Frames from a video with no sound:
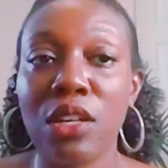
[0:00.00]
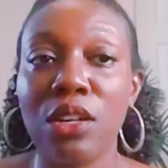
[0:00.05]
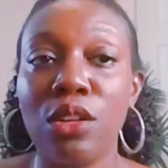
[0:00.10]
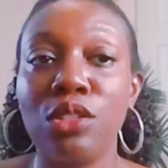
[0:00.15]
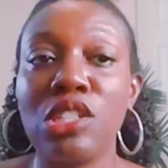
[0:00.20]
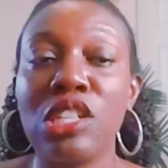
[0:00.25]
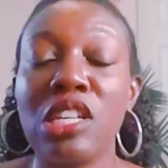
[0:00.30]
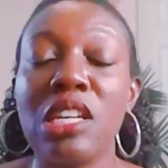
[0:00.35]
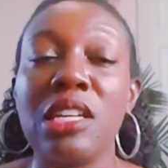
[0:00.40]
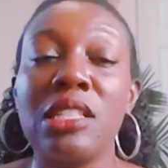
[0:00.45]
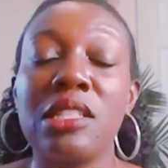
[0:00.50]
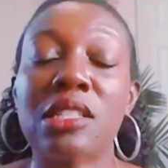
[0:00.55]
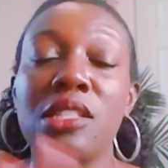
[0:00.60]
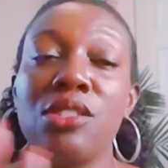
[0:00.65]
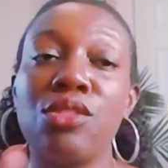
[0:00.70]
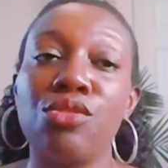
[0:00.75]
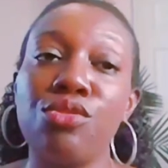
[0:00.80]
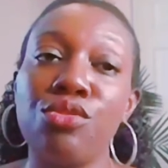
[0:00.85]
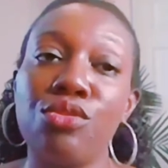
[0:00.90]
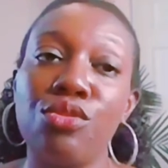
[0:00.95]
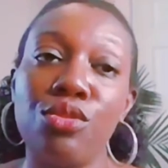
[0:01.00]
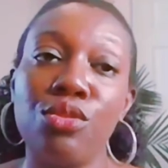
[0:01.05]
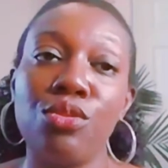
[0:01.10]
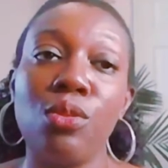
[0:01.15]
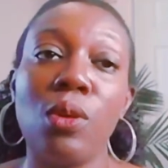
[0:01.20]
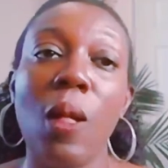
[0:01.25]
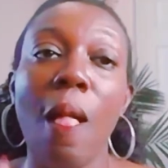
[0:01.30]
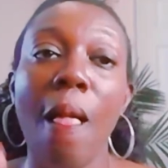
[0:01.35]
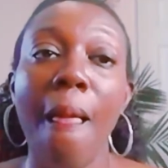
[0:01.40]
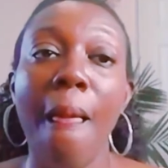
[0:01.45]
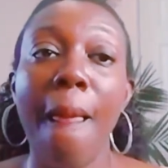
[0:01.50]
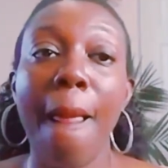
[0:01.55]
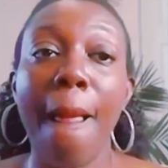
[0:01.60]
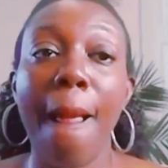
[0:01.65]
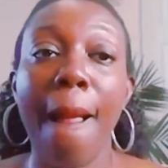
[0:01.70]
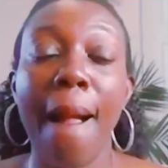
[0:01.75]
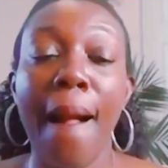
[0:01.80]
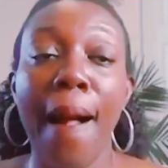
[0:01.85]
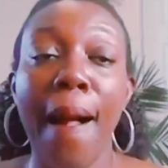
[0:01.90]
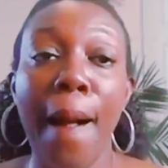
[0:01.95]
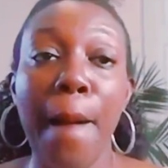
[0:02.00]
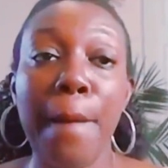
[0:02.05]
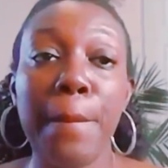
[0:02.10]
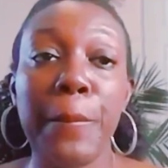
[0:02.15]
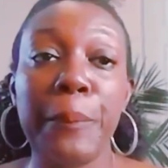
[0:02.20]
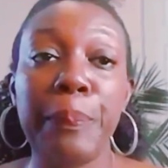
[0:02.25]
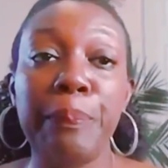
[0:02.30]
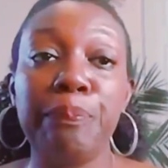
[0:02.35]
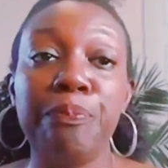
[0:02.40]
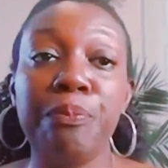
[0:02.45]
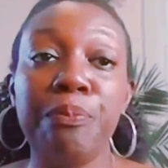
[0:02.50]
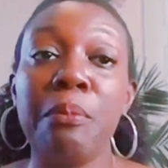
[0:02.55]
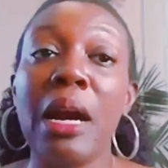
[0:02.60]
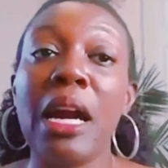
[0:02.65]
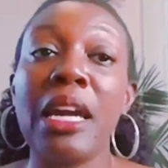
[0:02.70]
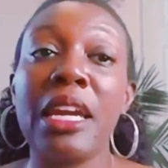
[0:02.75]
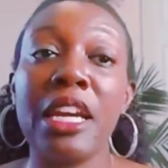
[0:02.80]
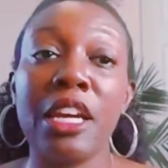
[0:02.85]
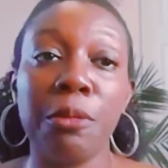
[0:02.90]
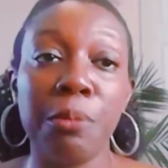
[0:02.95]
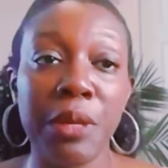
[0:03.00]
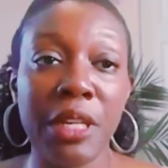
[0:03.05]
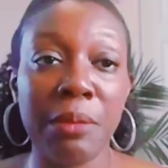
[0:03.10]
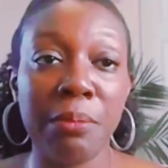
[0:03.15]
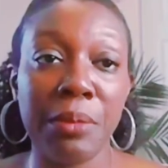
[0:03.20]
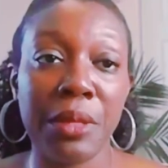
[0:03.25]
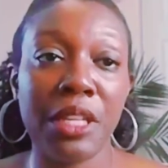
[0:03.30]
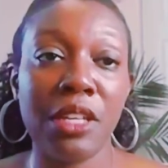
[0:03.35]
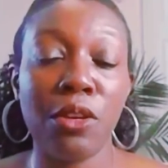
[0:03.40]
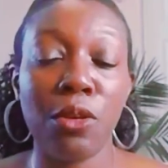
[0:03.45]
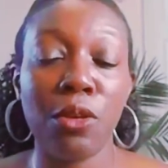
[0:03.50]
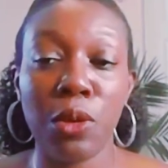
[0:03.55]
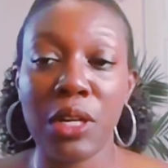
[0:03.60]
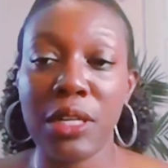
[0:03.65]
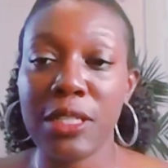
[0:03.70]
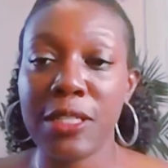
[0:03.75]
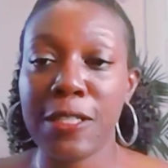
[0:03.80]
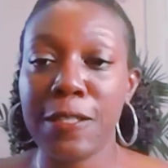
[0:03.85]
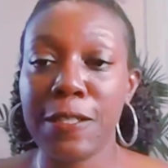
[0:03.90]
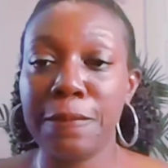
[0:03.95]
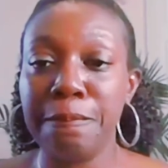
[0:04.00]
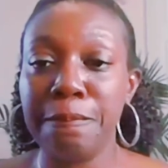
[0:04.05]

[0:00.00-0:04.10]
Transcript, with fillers: coaching. It's through um, my Airbnb course.